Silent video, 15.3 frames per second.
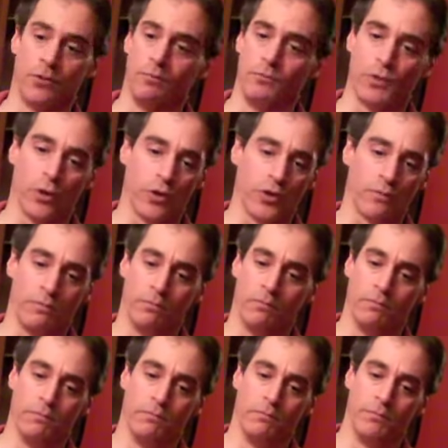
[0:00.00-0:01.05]
George
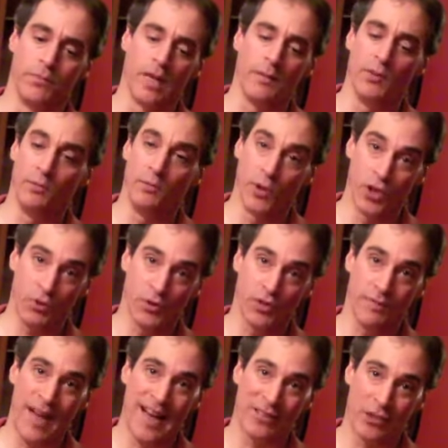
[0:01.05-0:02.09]
W. Bush was a
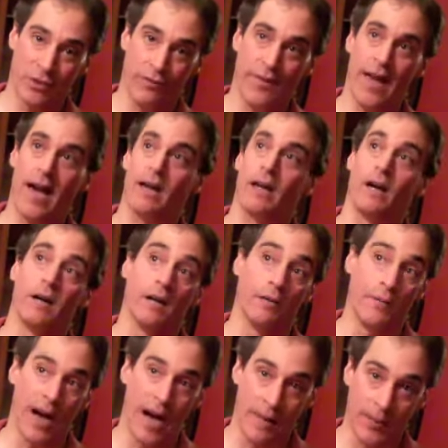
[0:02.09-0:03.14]
master of that.
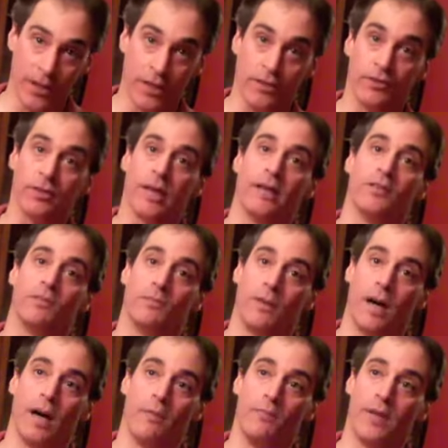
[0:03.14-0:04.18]
Obama has
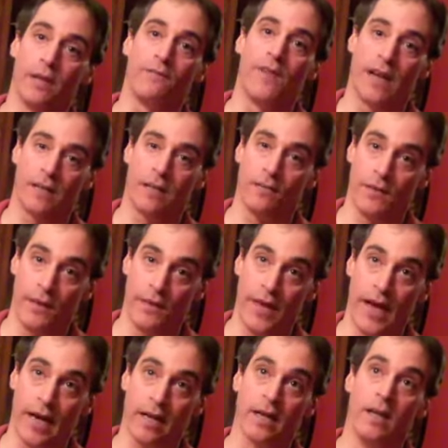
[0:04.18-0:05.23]
been effective at
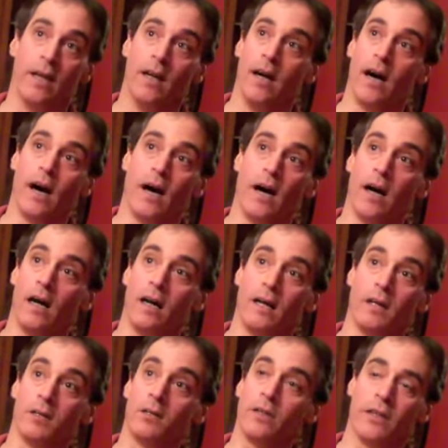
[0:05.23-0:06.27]
that.
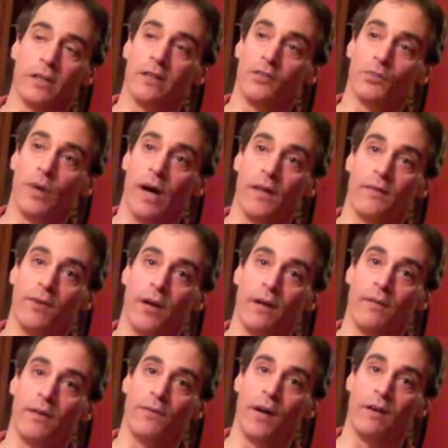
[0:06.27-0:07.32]
Clinton as well. They've
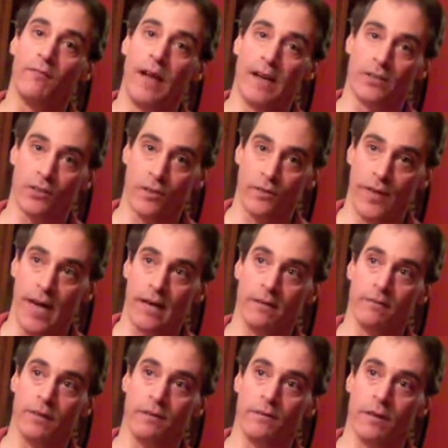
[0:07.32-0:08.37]
all mastered that
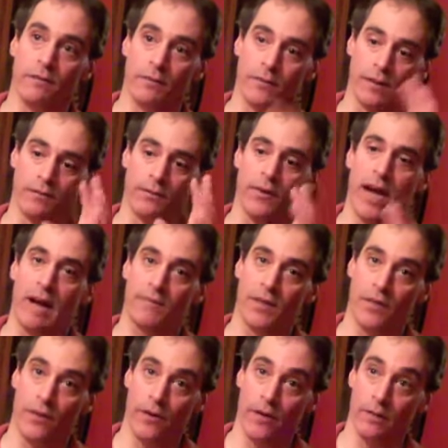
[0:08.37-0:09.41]
of
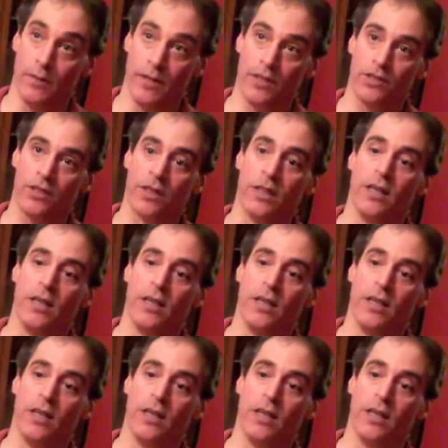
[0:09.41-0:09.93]
crafting their image.